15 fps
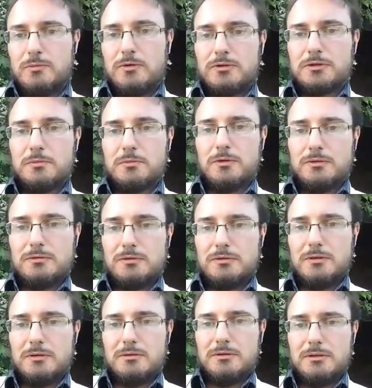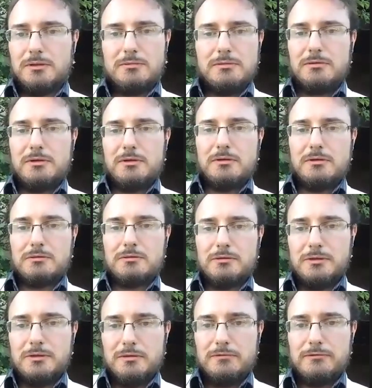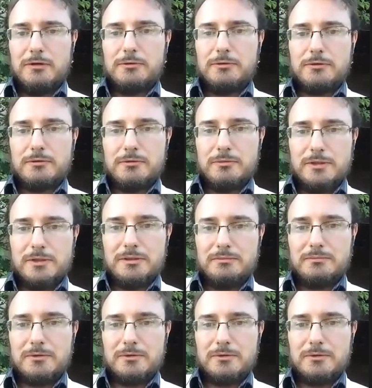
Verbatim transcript: Bush, but uh, it utterly faltered when